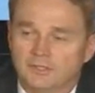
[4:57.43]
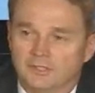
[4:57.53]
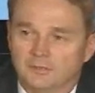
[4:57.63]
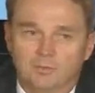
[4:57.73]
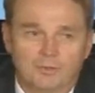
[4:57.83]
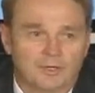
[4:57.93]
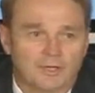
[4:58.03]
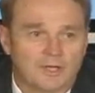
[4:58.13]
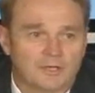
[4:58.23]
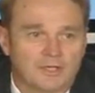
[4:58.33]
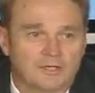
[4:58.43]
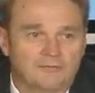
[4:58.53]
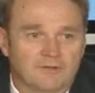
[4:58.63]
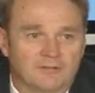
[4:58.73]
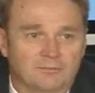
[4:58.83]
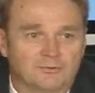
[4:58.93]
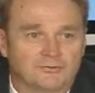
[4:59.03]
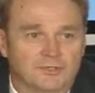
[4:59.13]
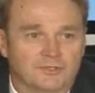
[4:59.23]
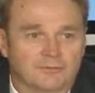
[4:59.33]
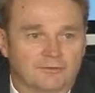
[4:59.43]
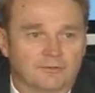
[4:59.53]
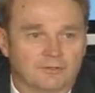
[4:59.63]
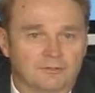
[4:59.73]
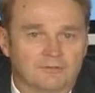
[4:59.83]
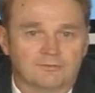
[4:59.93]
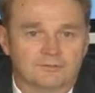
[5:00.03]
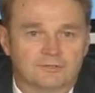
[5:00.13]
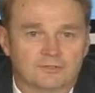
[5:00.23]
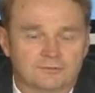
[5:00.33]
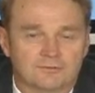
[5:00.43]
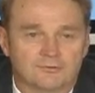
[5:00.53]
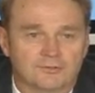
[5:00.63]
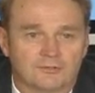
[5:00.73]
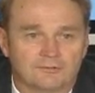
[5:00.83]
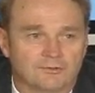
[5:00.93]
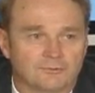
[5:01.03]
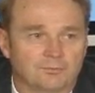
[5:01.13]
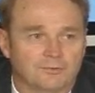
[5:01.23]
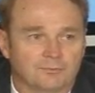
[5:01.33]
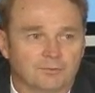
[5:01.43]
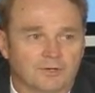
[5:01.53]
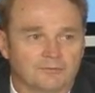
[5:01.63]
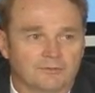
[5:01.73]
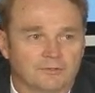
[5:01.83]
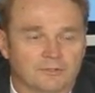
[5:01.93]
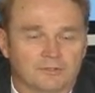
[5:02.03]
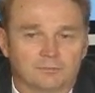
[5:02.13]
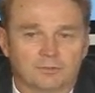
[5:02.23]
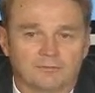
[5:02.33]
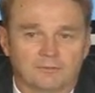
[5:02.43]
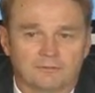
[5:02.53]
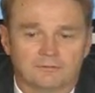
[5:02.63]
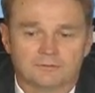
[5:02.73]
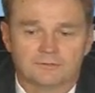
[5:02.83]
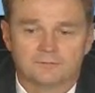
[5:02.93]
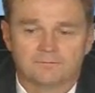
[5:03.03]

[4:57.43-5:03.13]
pointed out, 85% of the critical infrastructure in this country is in private ownership.